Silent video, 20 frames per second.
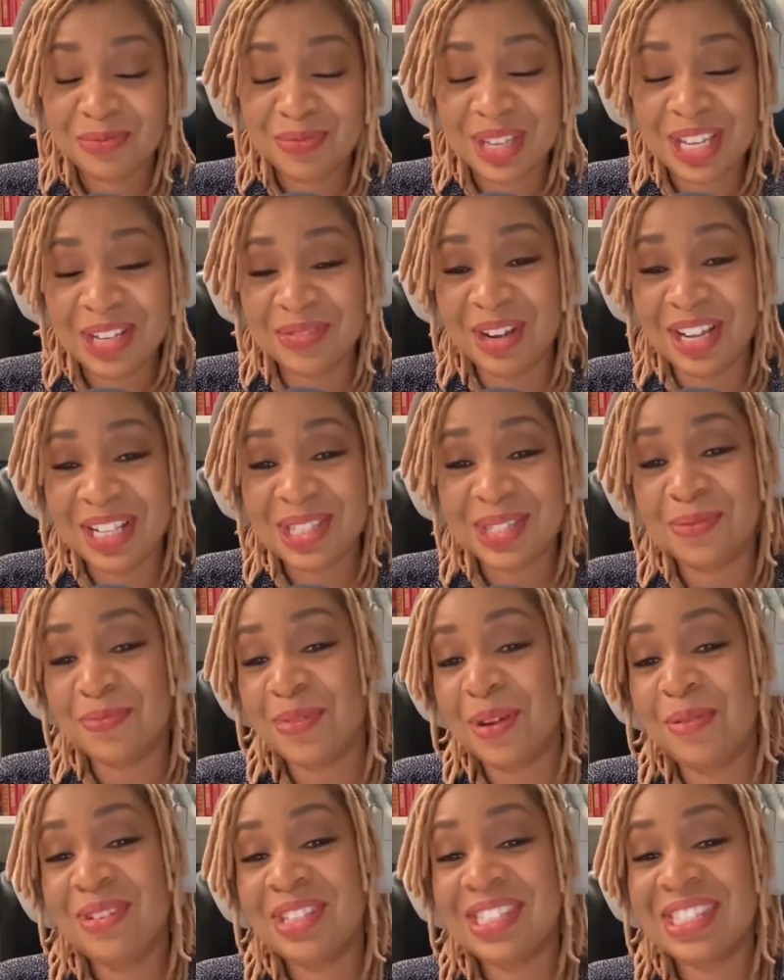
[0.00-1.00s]
Me and White
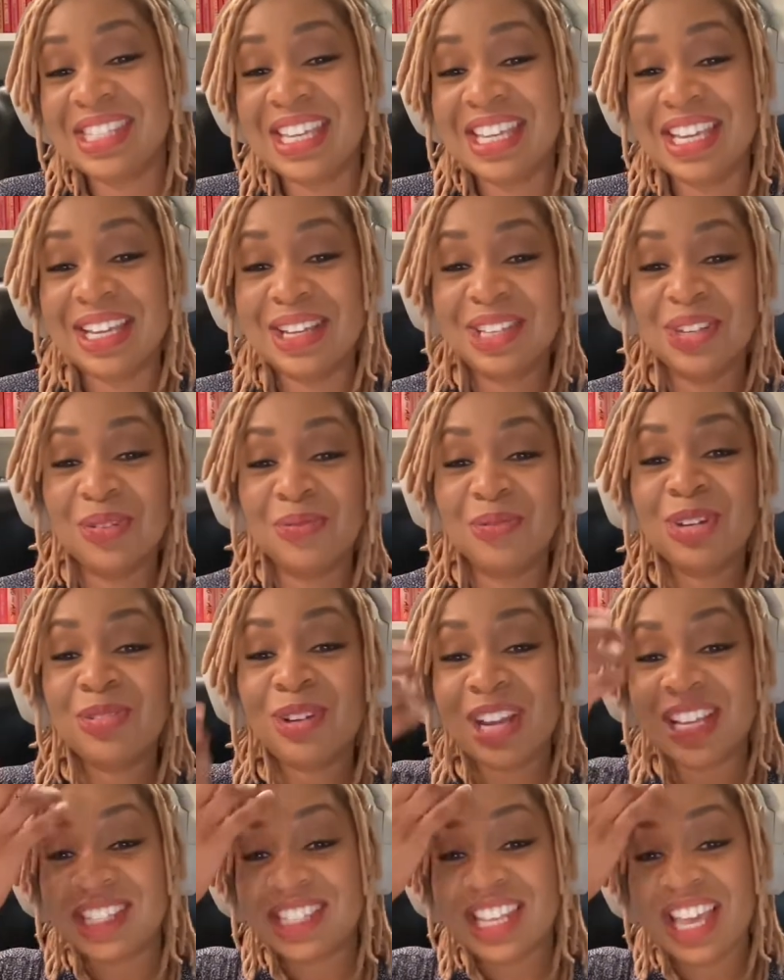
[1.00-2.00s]
Supremacy, you know, what do
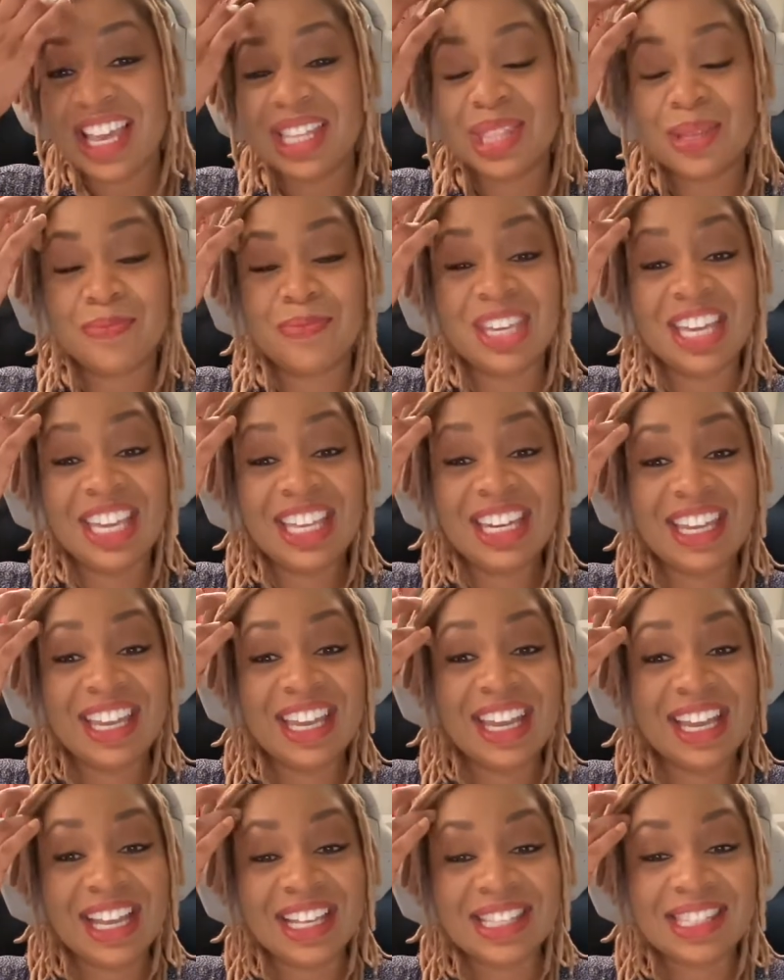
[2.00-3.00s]
I say at the
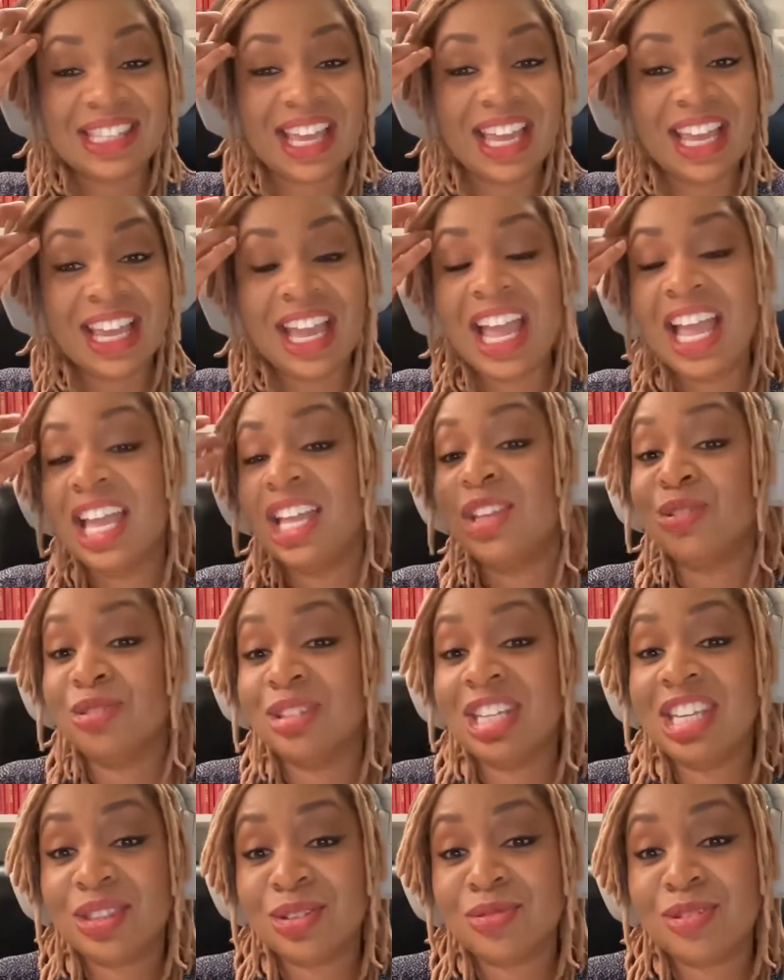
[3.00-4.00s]
beginning? I say, you'll
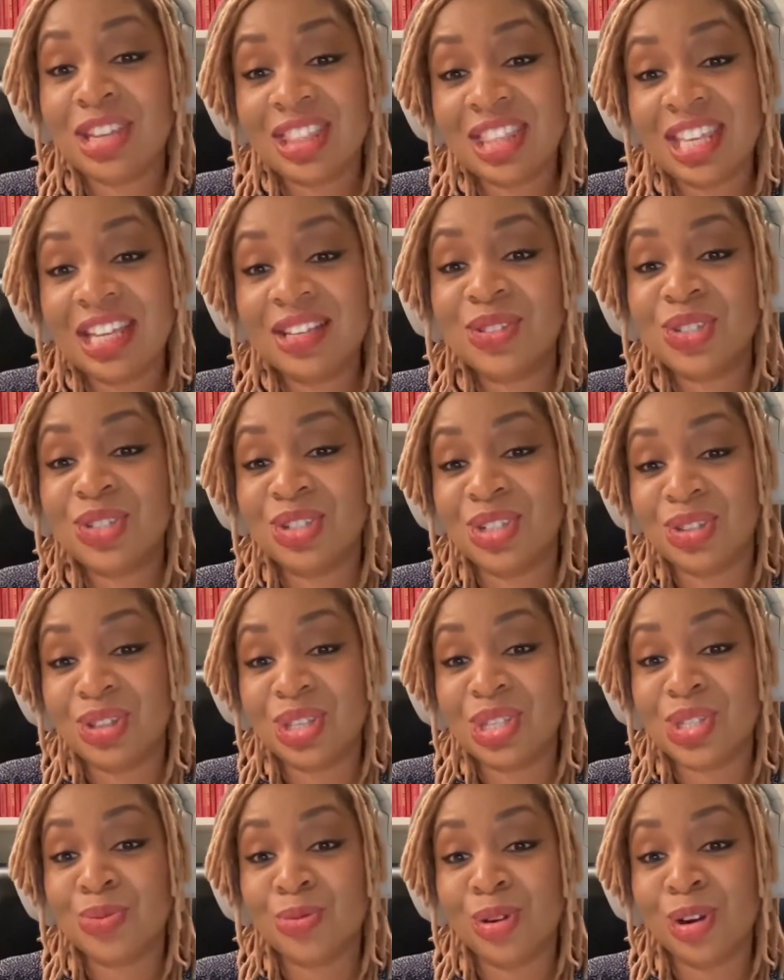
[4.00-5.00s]
need three things to do
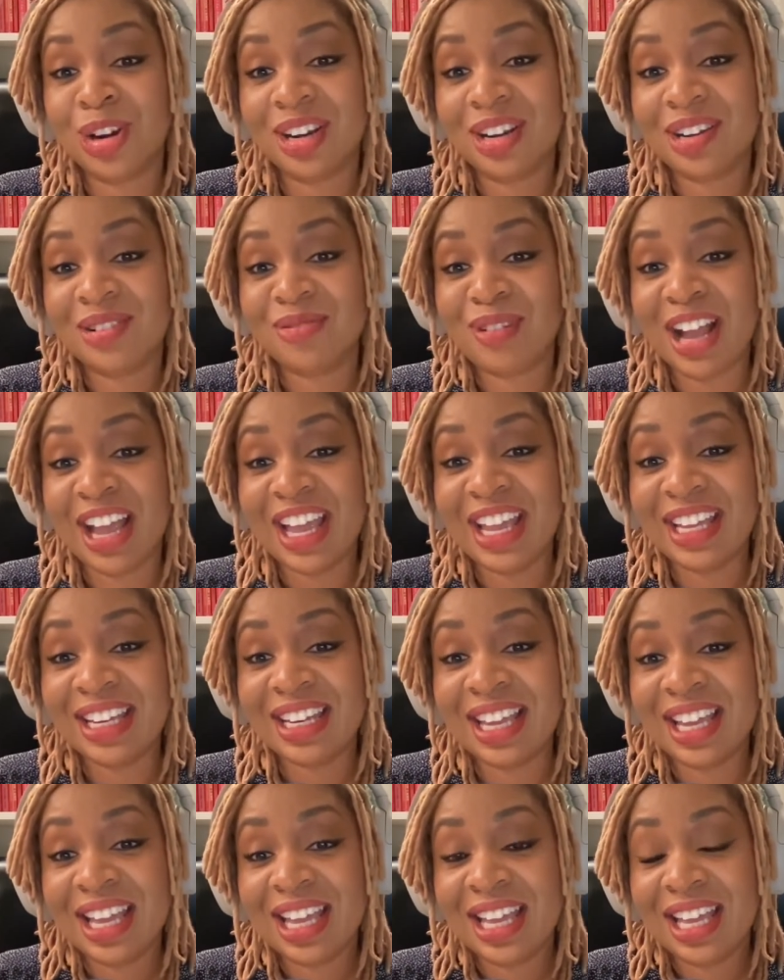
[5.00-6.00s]
this work,
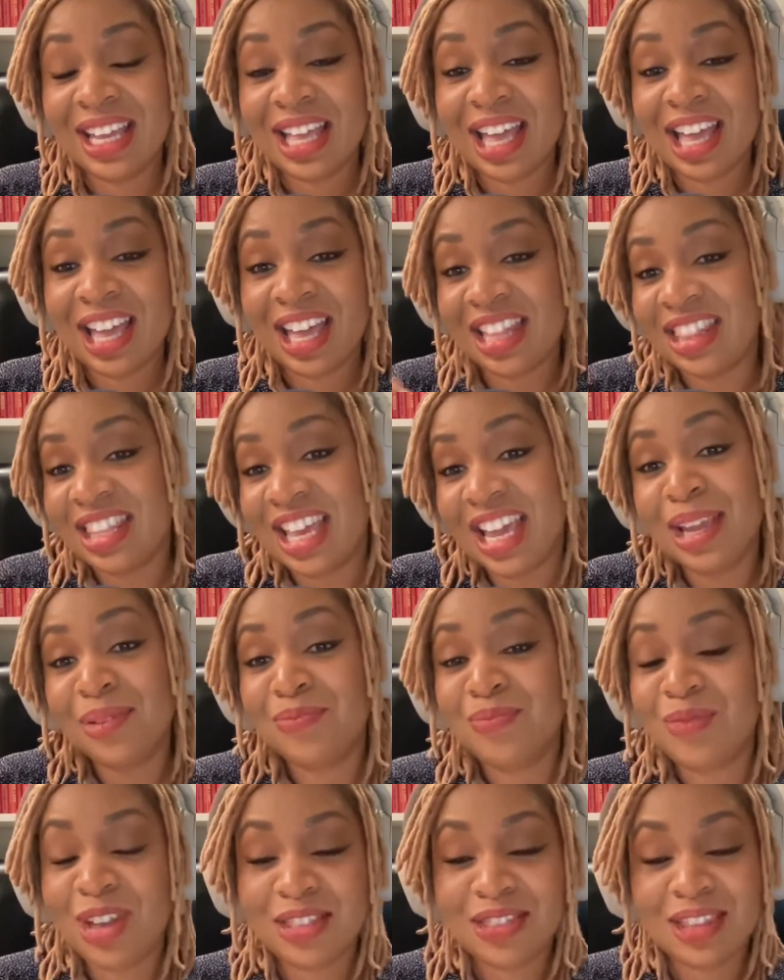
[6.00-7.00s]
right? and
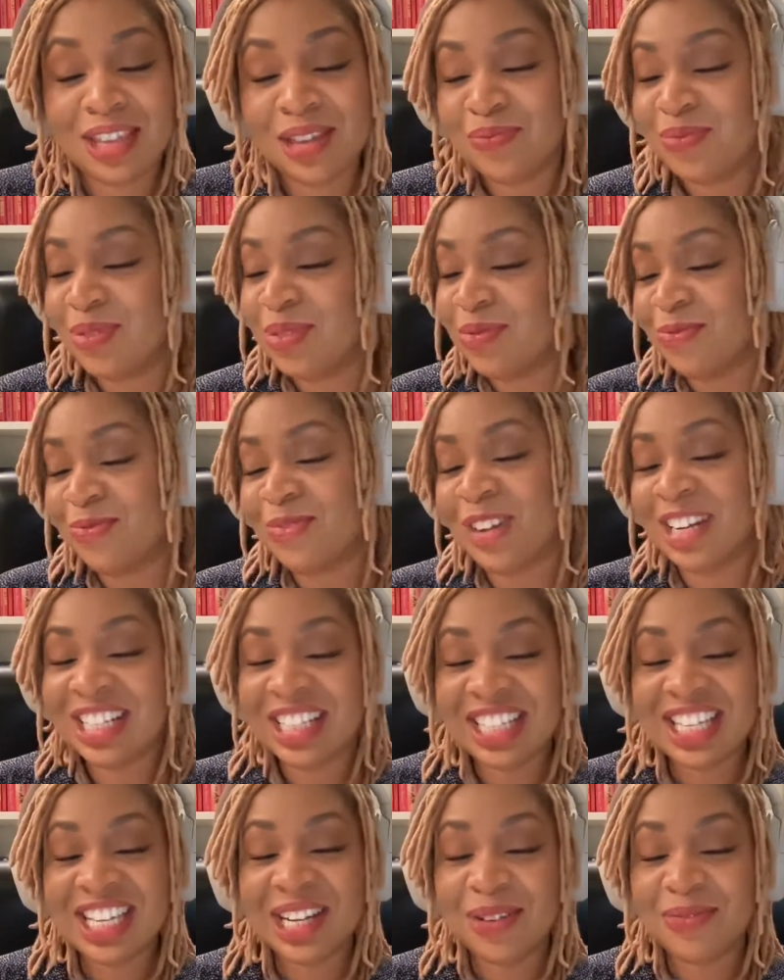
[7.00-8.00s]
they they
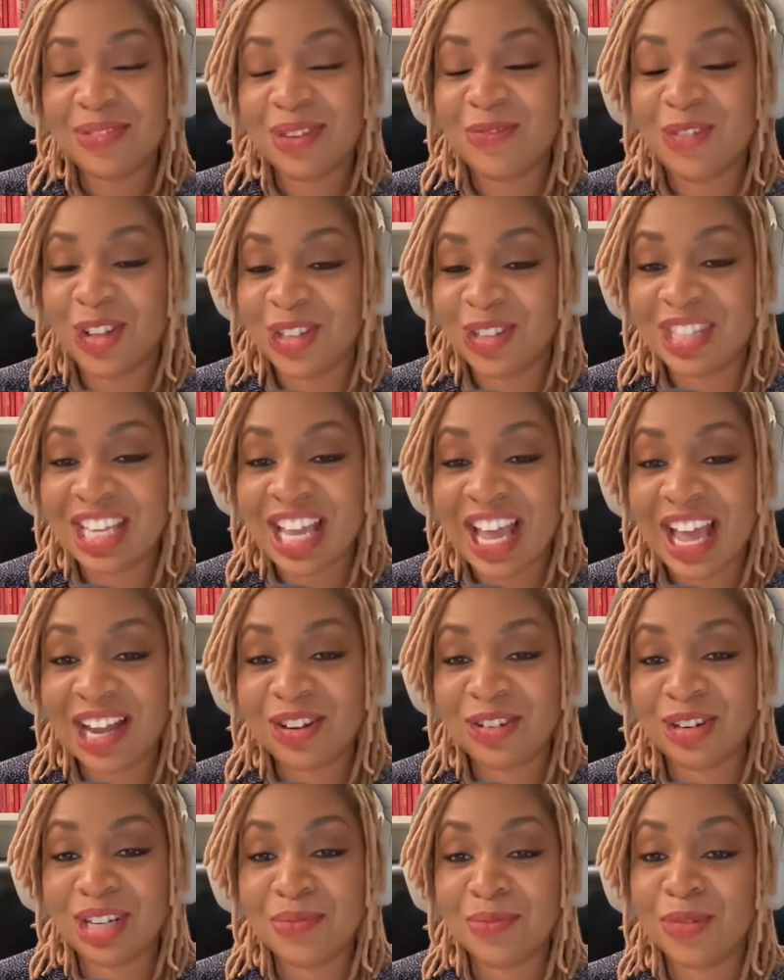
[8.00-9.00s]
funnily enough they follow the
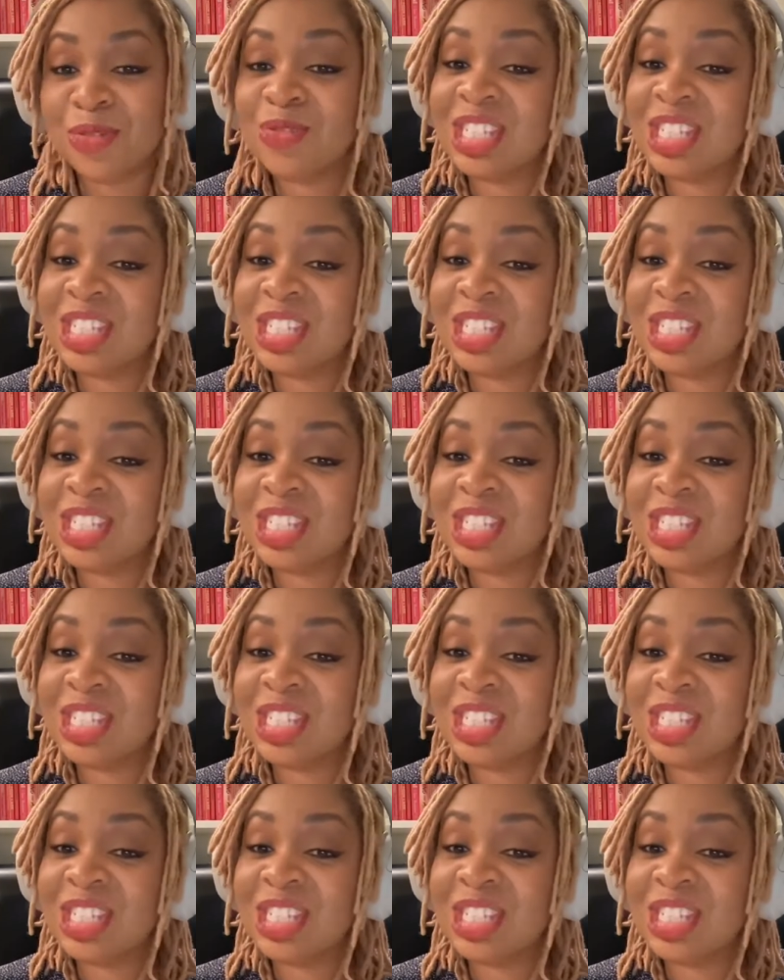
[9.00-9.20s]
acronym of